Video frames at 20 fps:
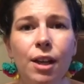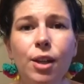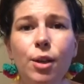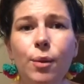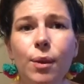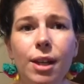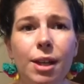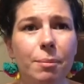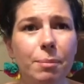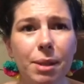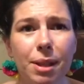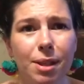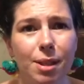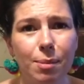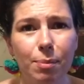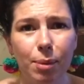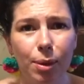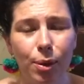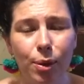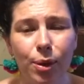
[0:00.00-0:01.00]
You end up
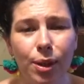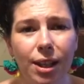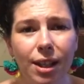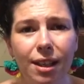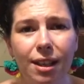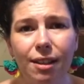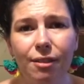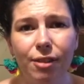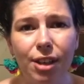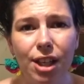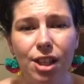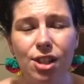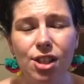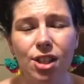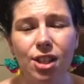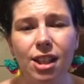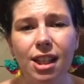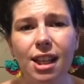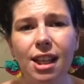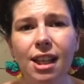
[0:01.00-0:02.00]
exploding
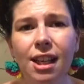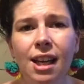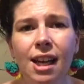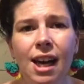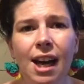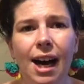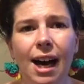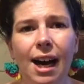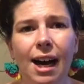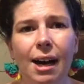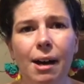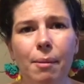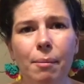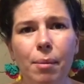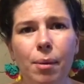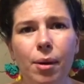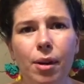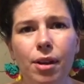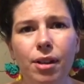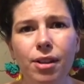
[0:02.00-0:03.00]
eventually,
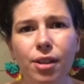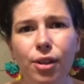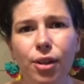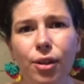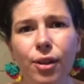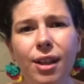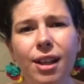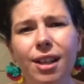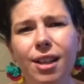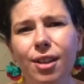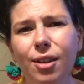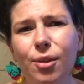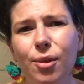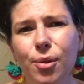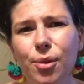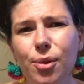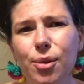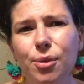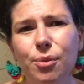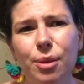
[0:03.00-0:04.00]
you know, and it can
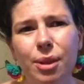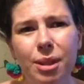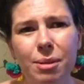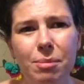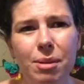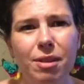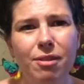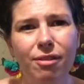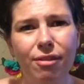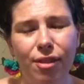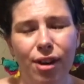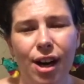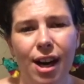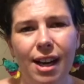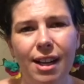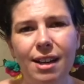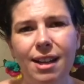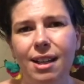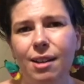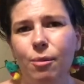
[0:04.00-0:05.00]
cause a really big
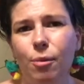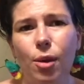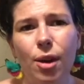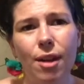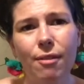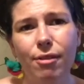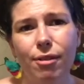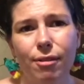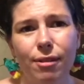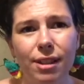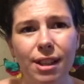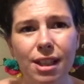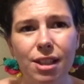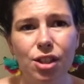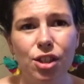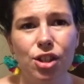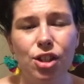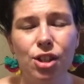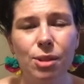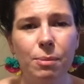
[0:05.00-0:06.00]
fight in whatever
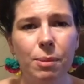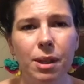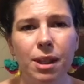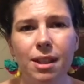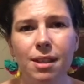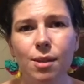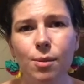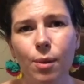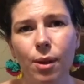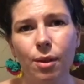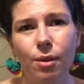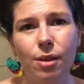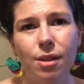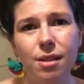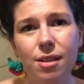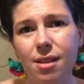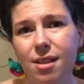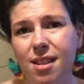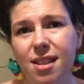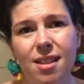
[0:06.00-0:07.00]
relationship it is, whether
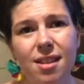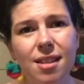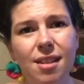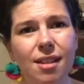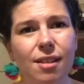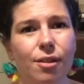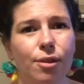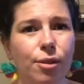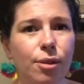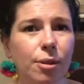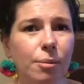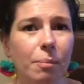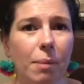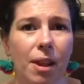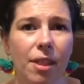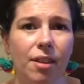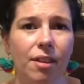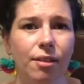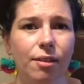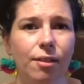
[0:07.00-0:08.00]
it's a sister or a
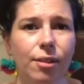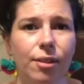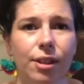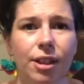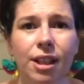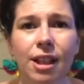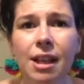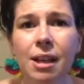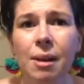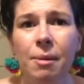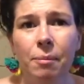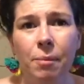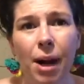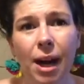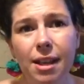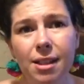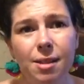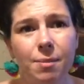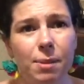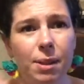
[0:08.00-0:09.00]
mother or a
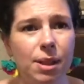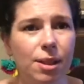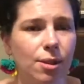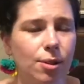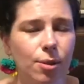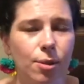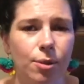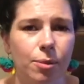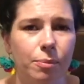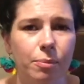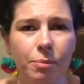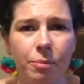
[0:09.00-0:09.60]
husband or